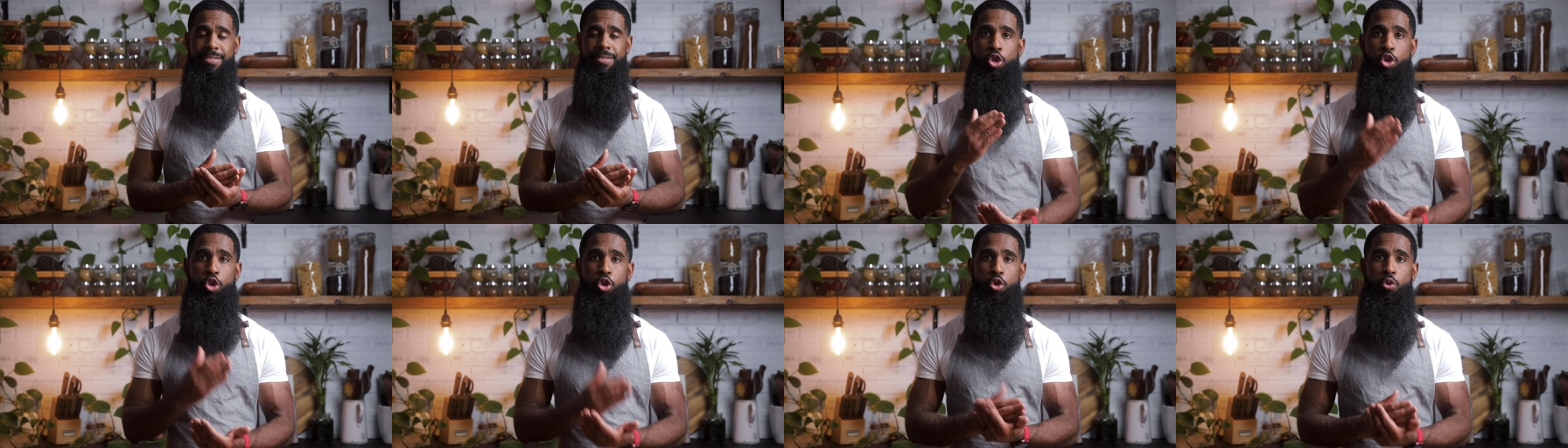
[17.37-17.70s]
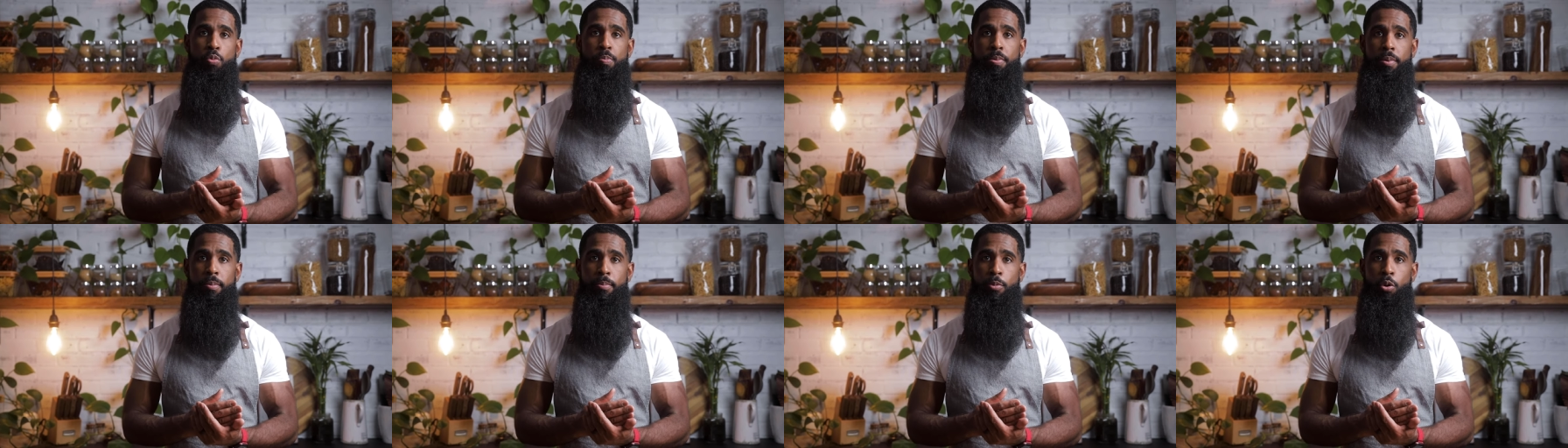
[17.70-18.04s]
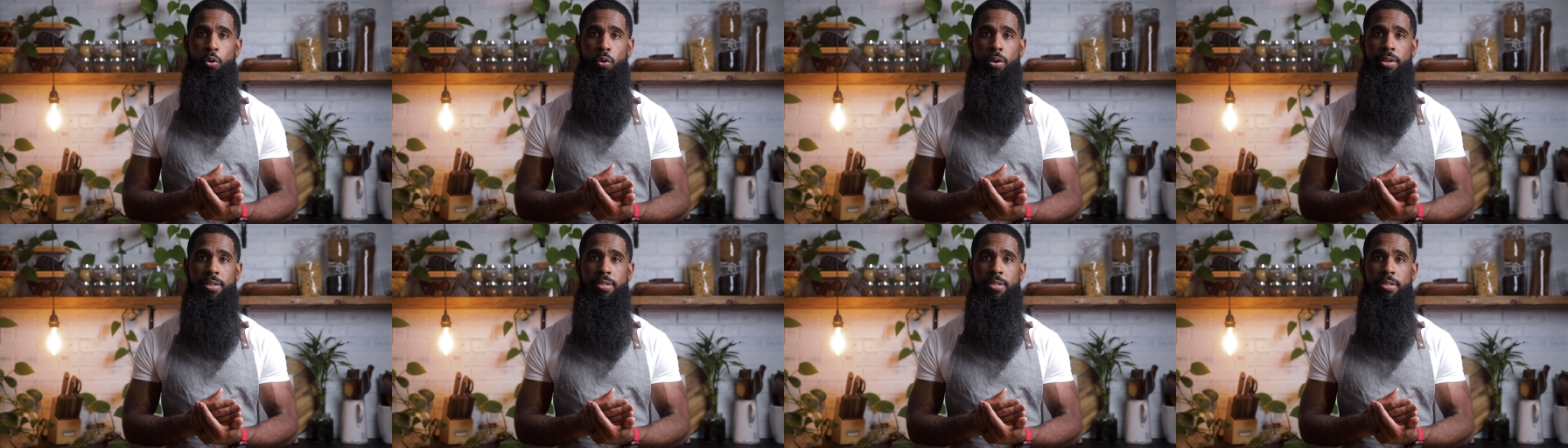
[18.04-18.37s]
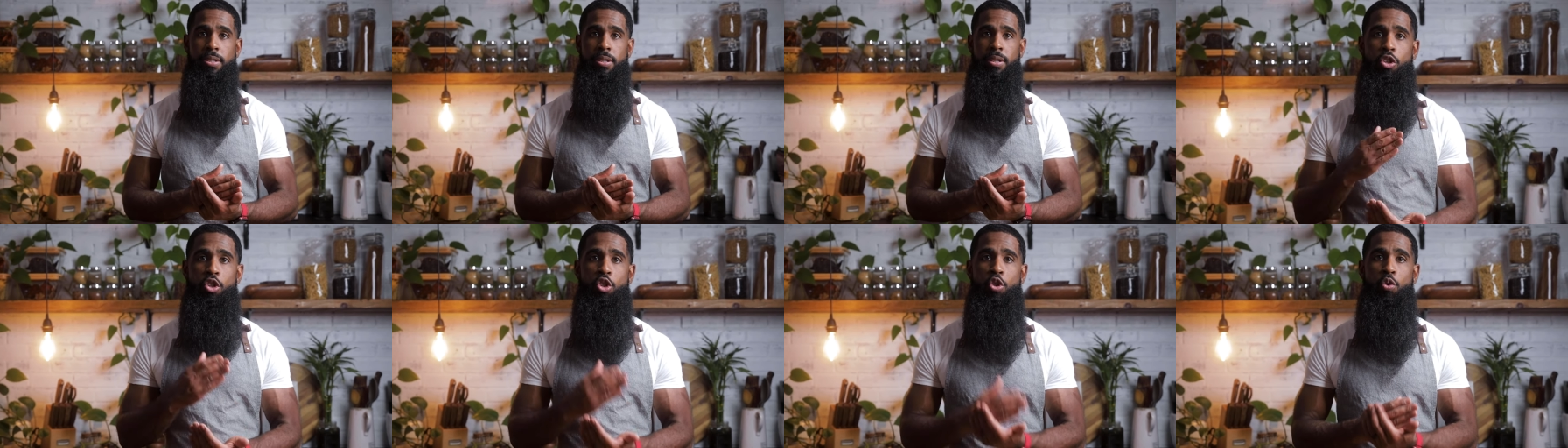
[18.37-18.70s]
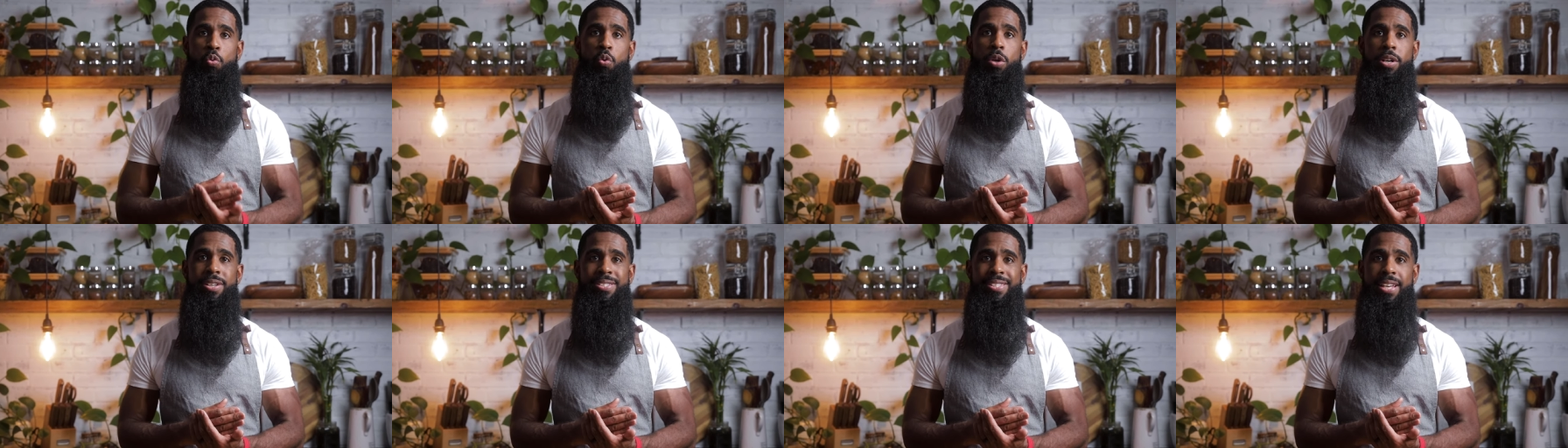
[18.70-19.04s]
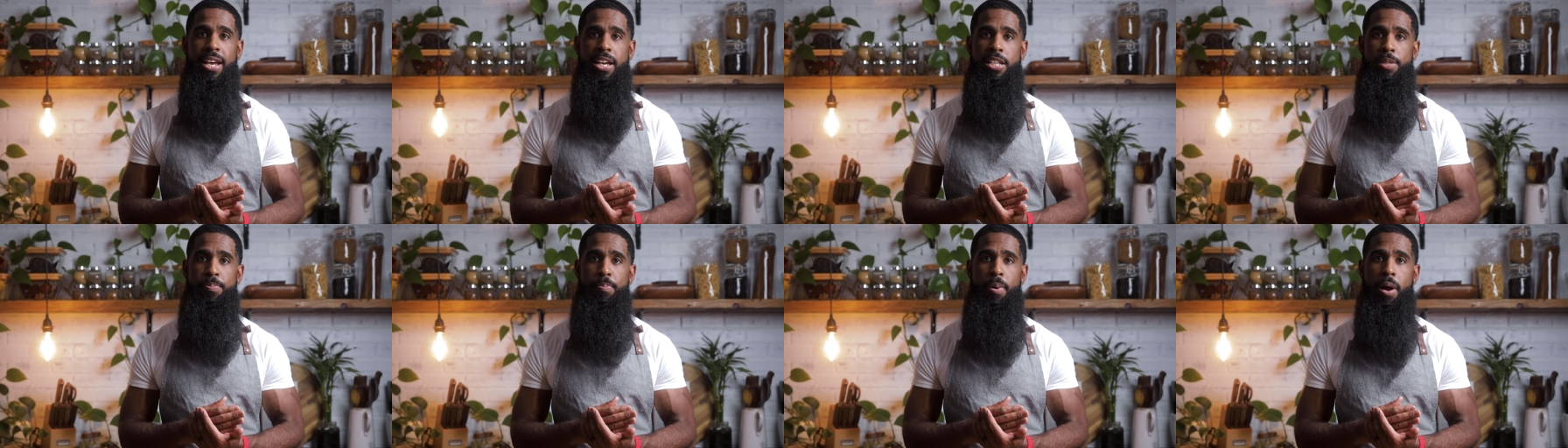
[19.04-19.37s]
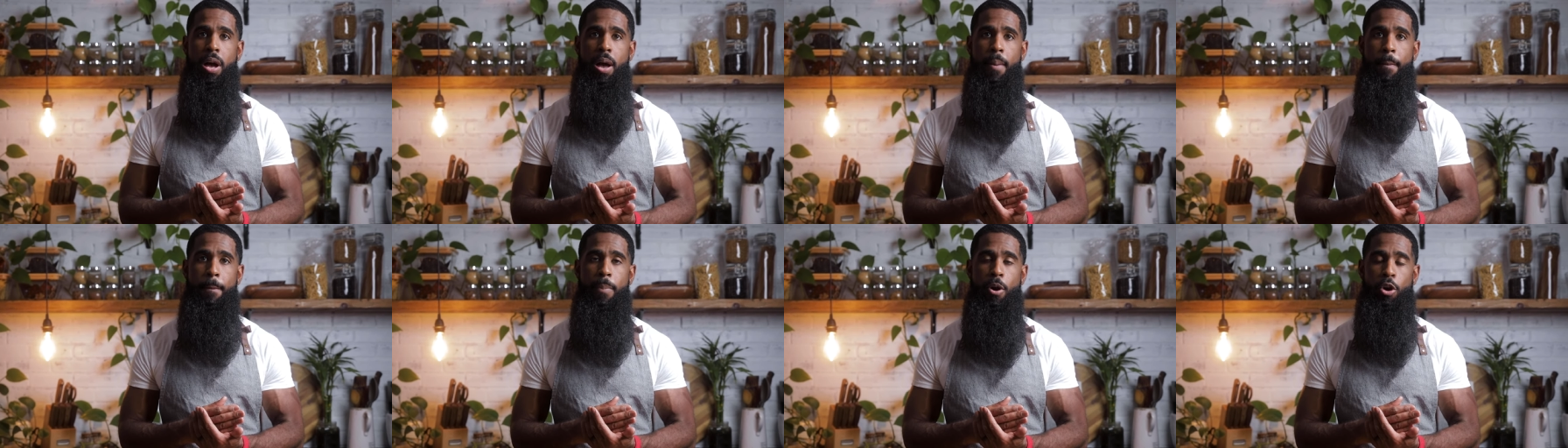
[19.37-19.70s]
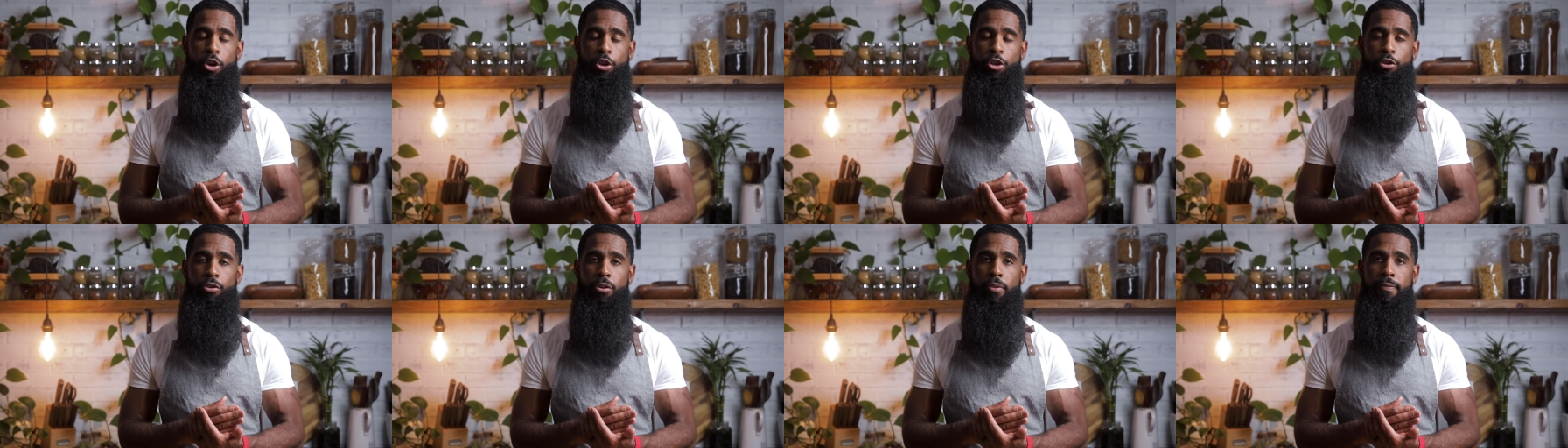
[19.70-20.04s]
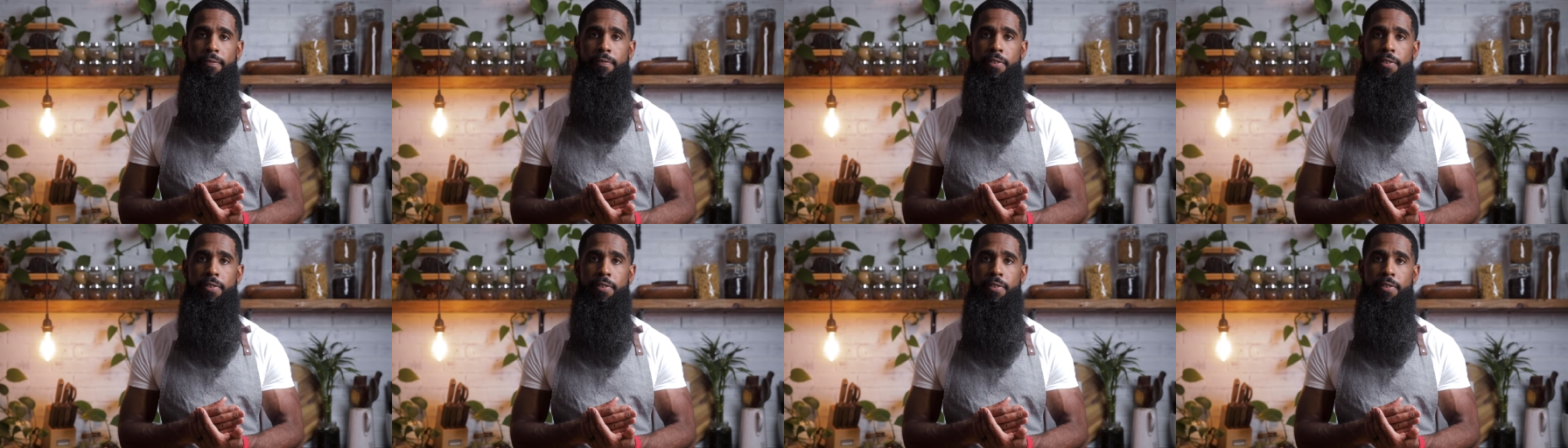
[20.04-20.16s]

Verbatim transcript: super moist, square-sized palm partner of